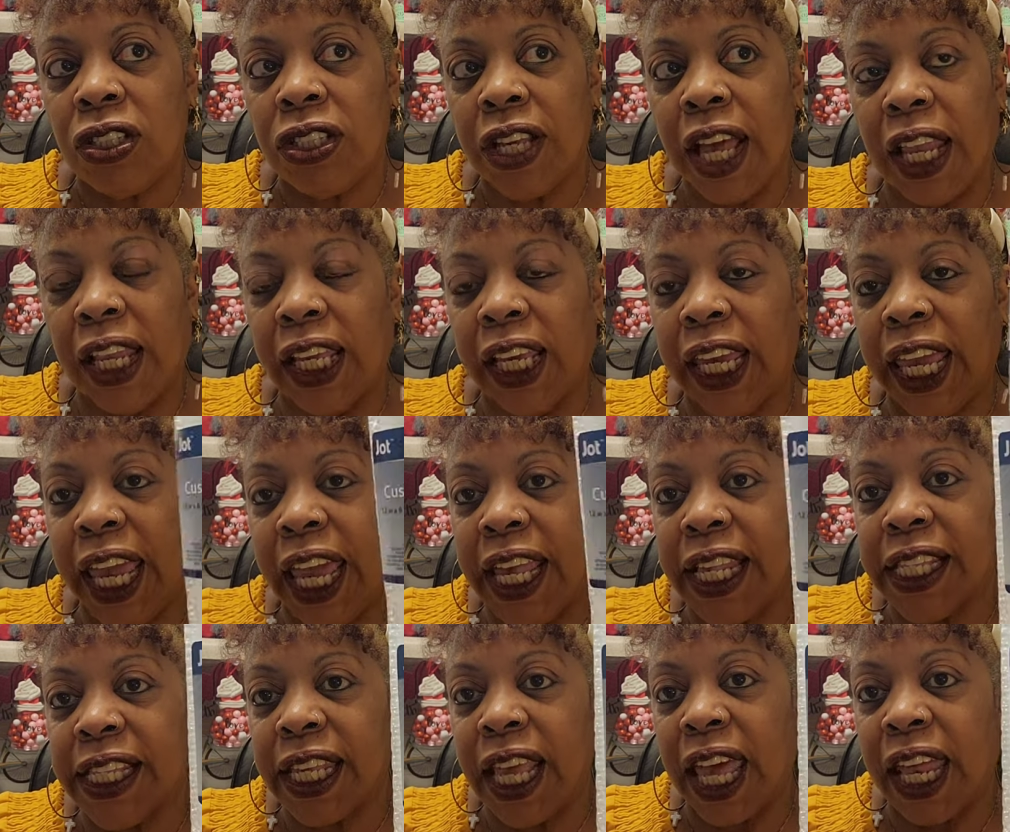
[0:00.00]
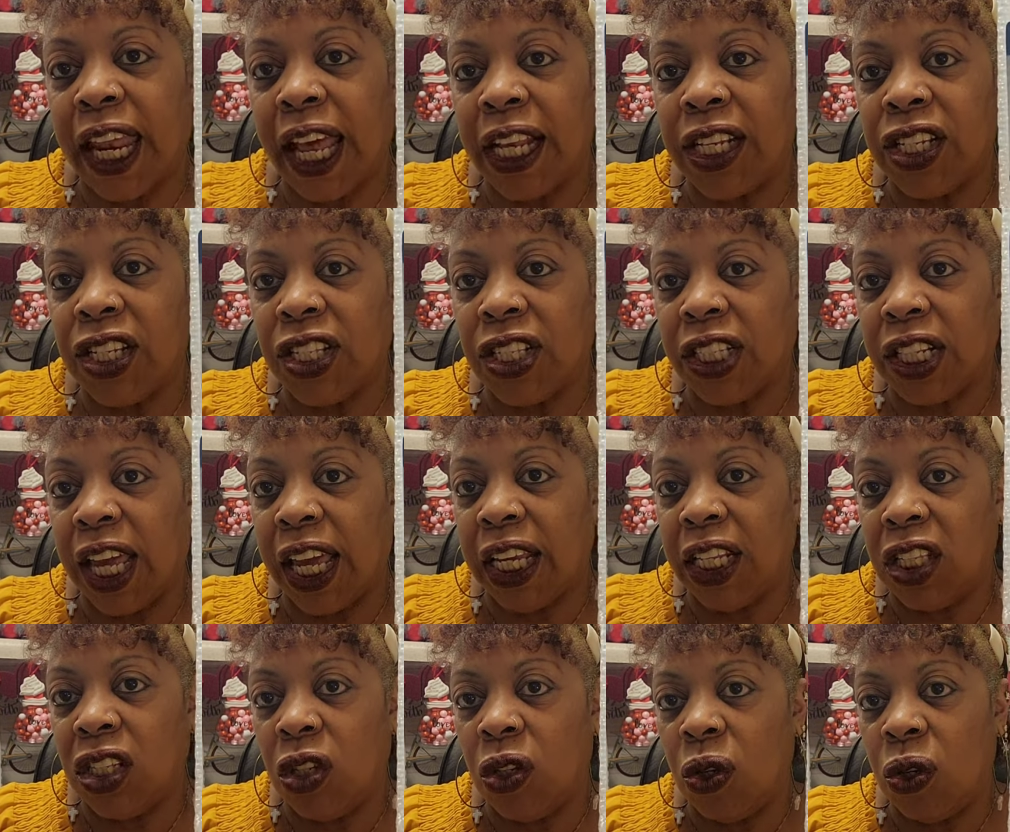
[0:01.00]
delicates, and I just
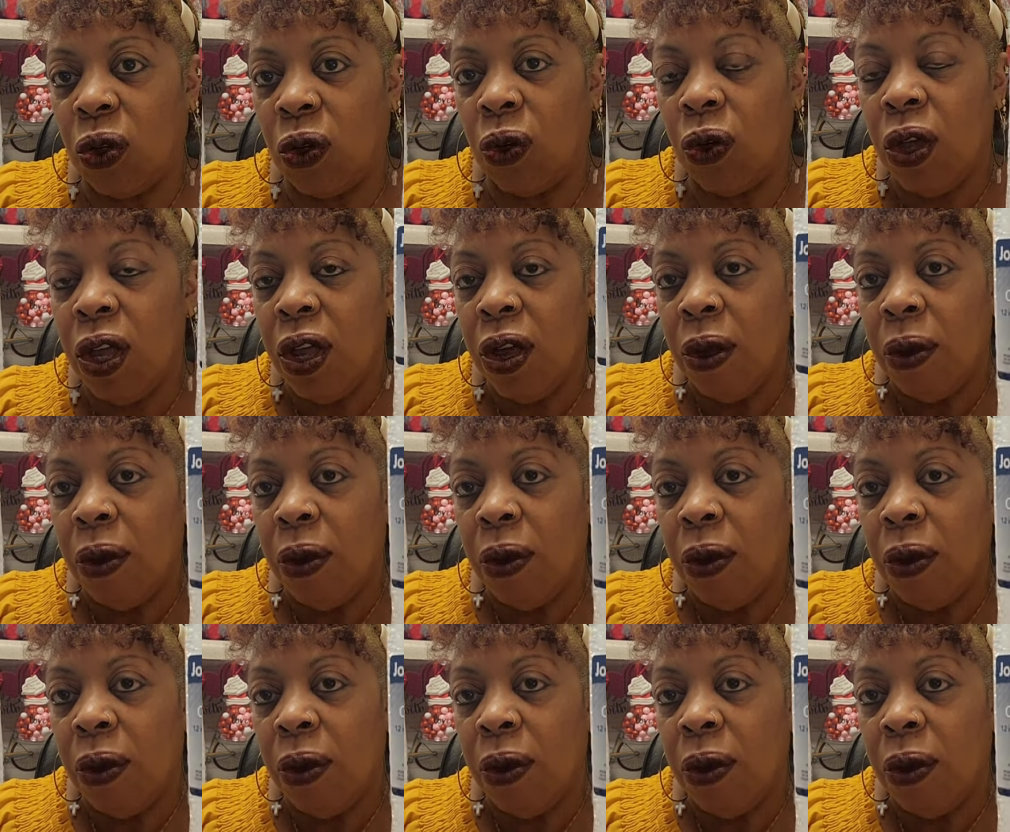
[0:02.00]
like to